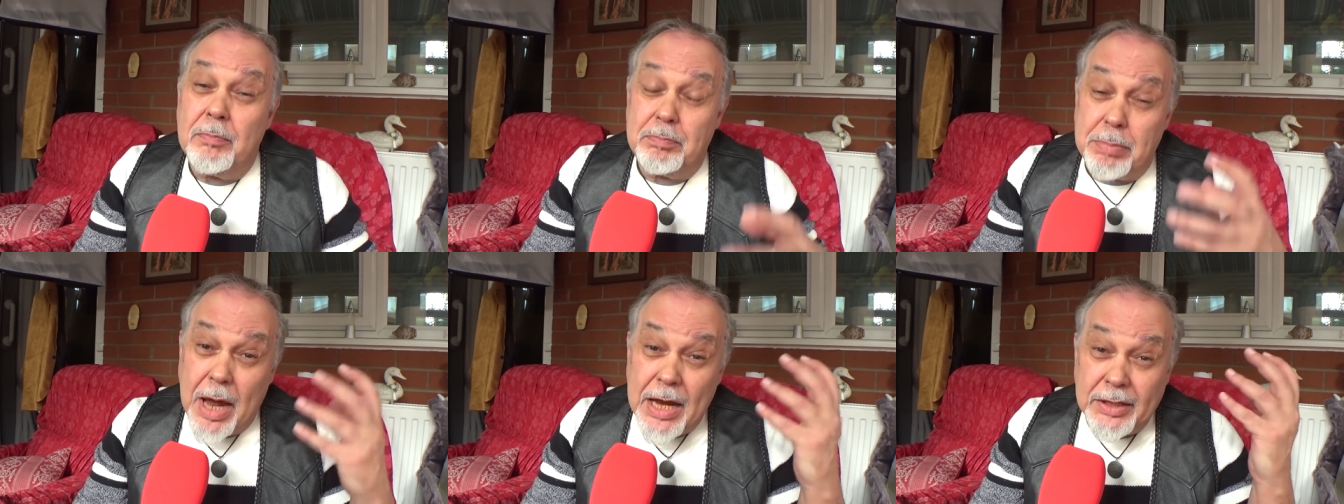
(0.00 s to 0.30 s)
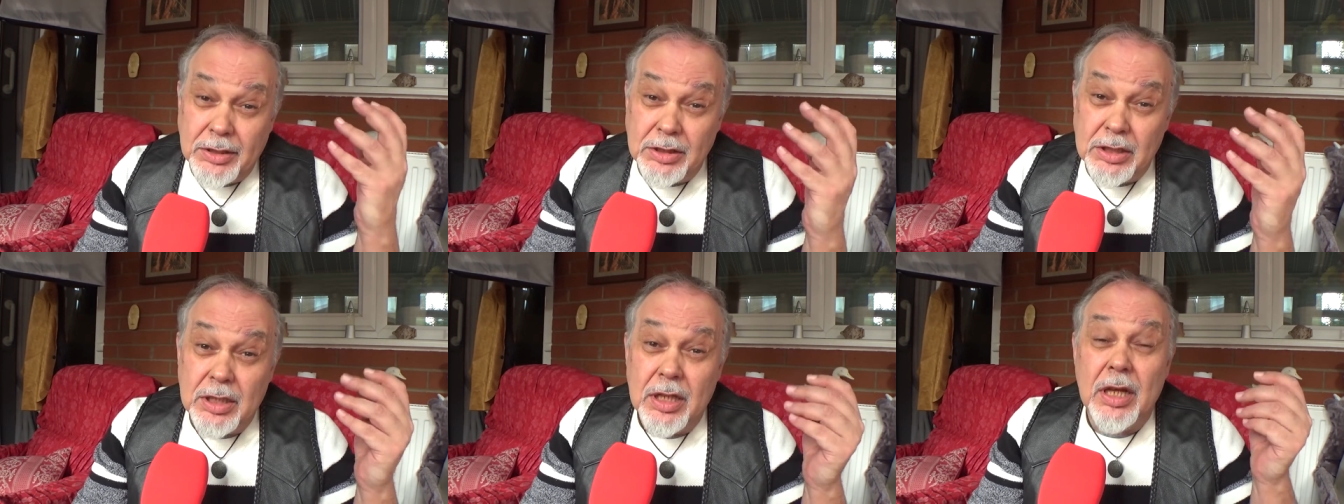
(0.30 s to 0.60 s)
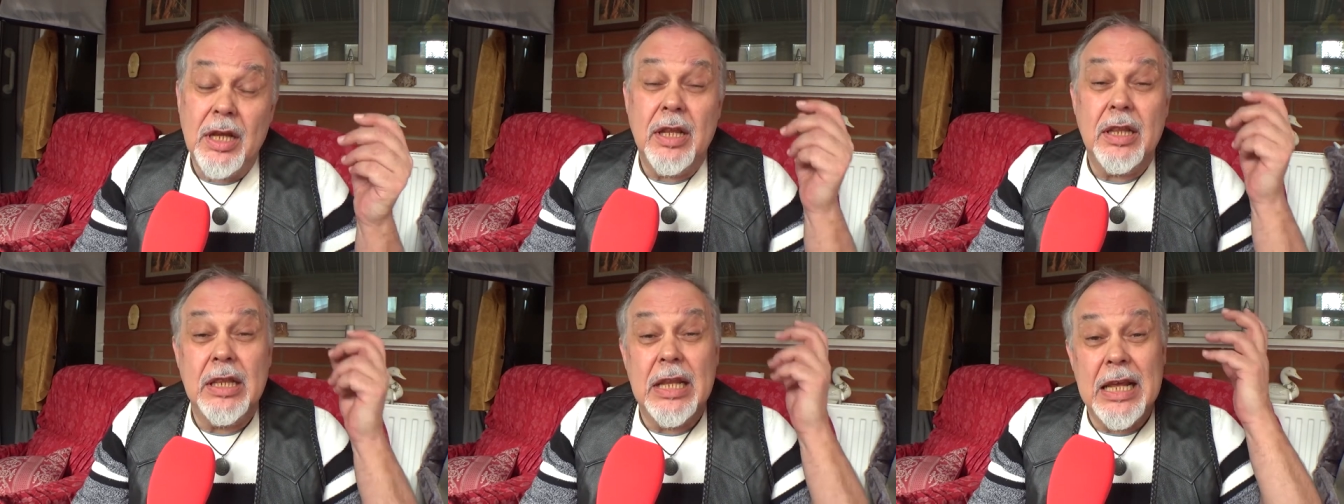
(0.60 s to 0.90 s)
But
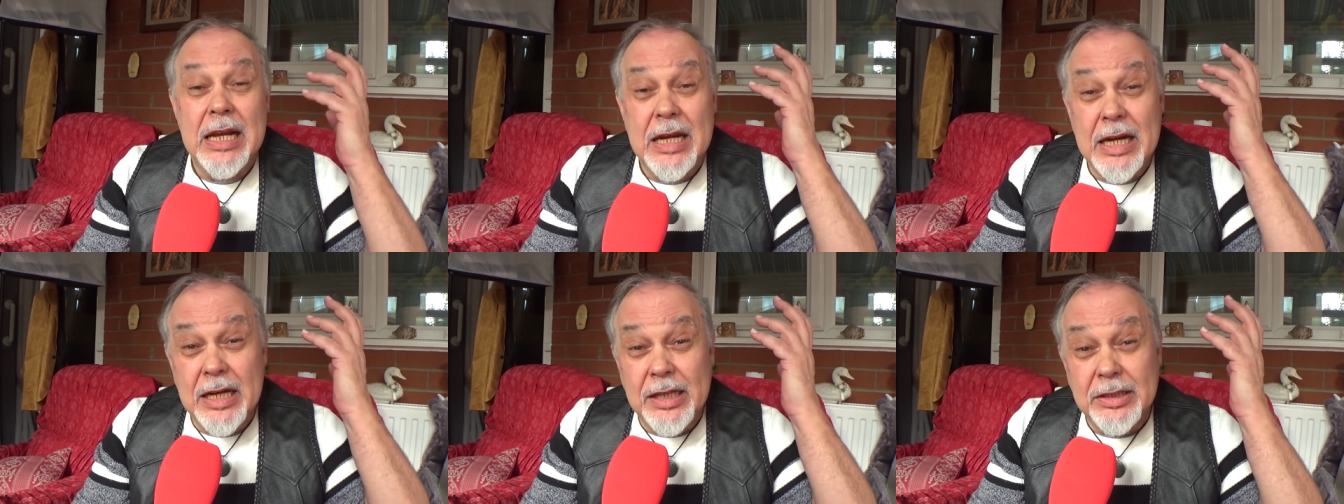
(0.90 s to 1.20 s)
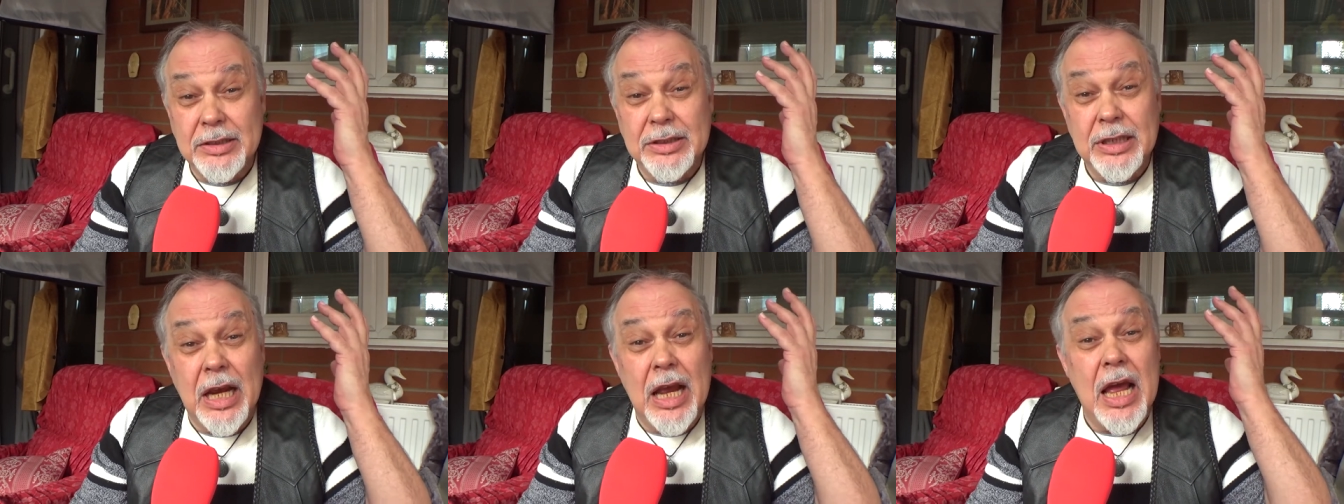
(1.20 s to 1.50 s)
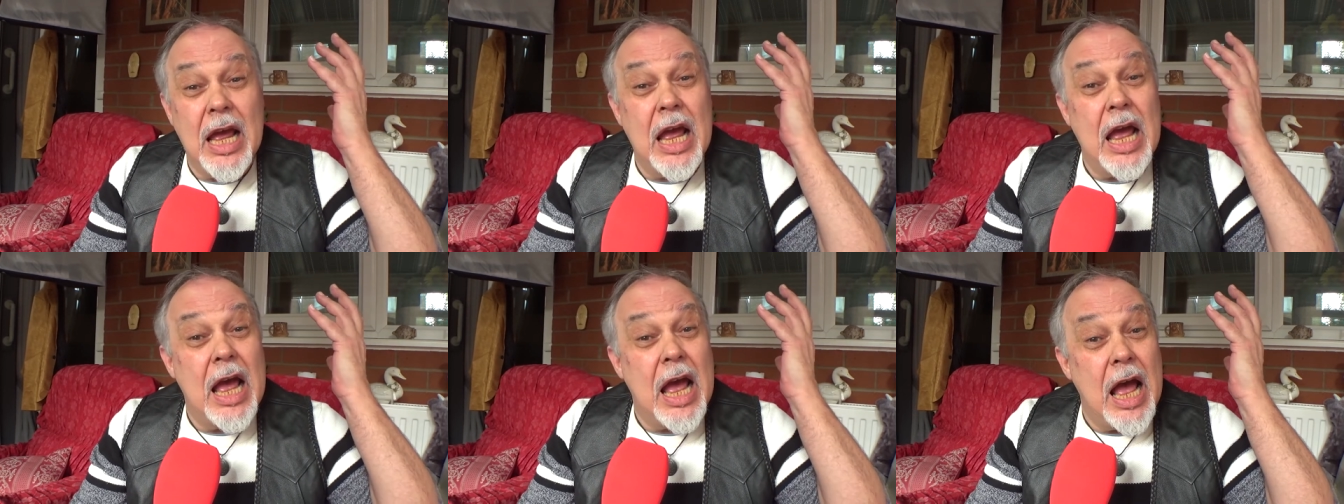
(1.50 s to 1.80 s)
there is
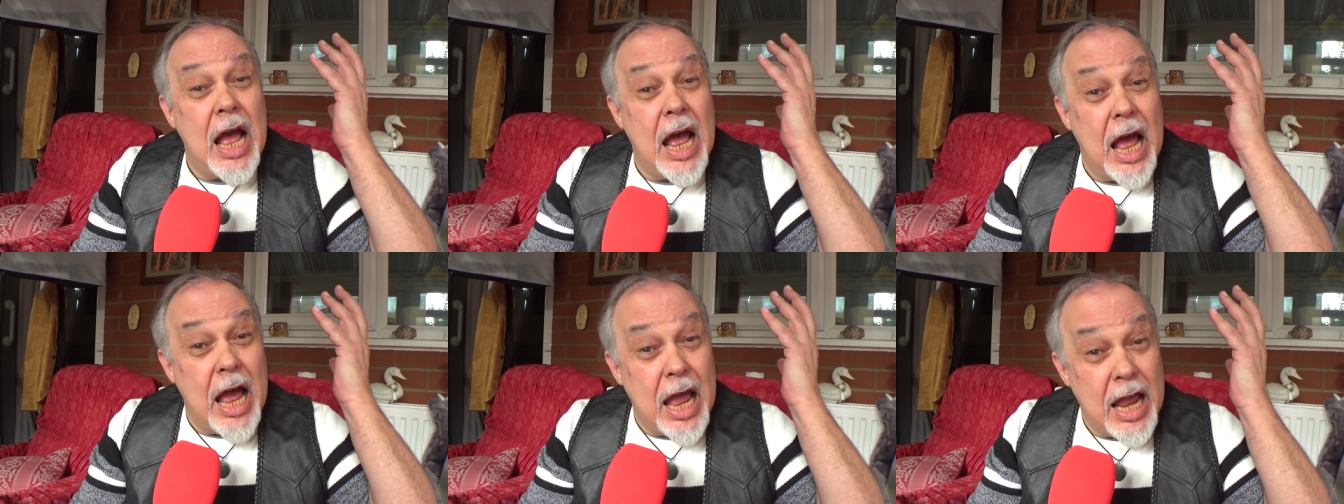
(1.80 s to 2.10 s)
a